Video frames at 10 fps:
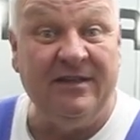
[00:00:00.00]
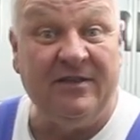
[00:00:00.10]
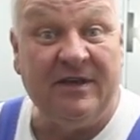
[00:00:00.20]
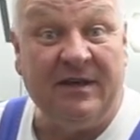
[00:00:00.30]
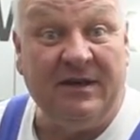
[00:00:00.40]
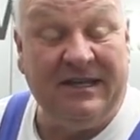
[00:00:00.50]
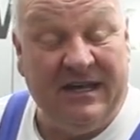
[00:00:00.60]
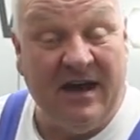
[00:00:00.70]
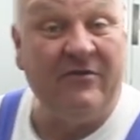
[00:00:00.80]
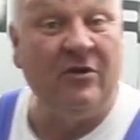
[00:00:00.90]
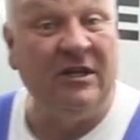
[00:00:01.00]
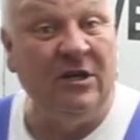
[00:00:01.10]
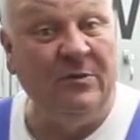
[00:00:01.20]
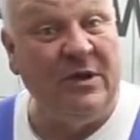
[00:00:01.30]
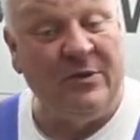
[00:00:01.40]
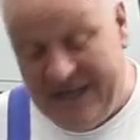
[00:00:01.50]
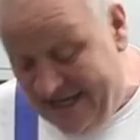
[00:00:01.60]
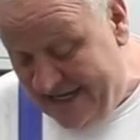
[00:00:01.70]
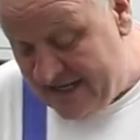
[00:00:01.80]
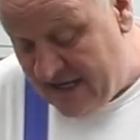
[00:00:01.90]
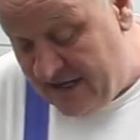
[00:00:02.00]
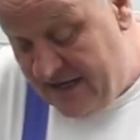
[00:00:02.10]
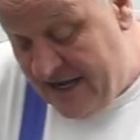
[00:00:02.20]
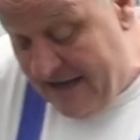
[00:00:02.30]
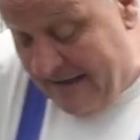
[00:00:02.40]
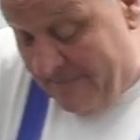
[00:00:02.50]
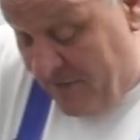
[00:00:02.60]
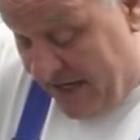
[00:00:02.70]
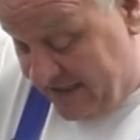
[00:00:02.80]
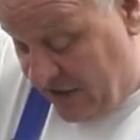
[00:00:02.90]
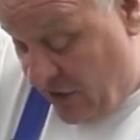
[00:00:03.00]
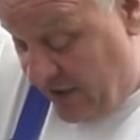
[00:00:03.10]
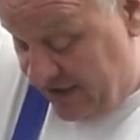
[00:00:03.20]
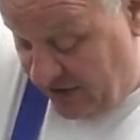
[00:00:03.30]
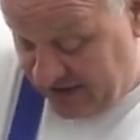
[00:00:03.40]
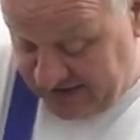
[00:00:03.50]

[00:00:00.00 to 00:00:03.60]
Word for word: the cover a little bit with a heat gun. And so as you can